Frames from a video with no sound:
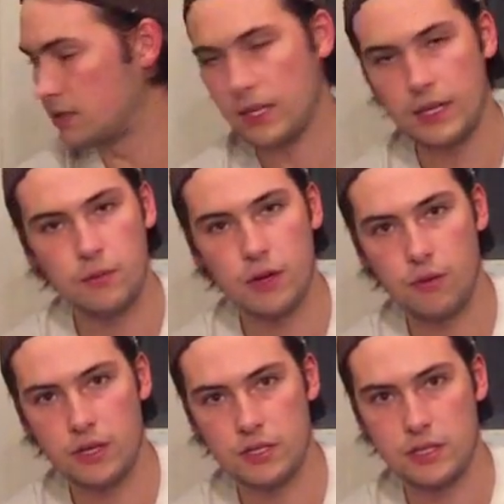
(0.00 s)
The second one
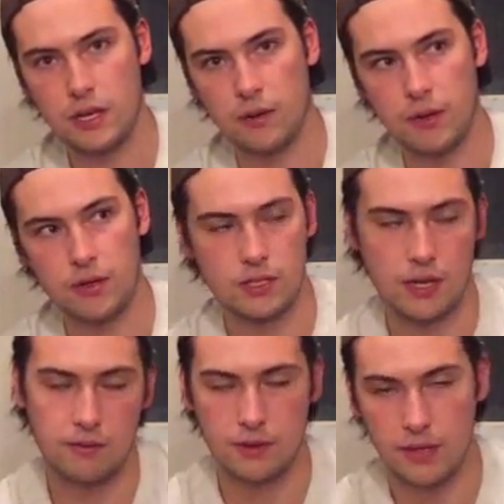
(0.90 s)
I wanted to talk about is
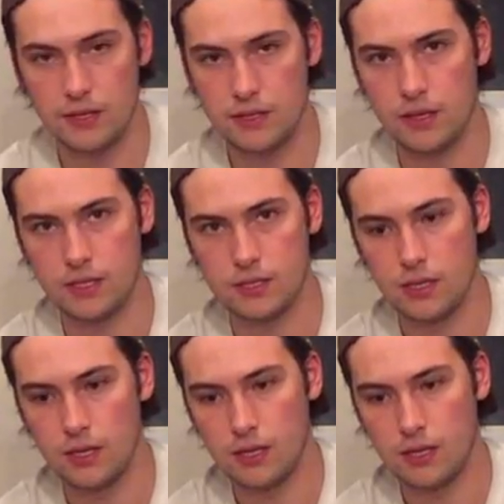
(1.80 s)
kind of related to this.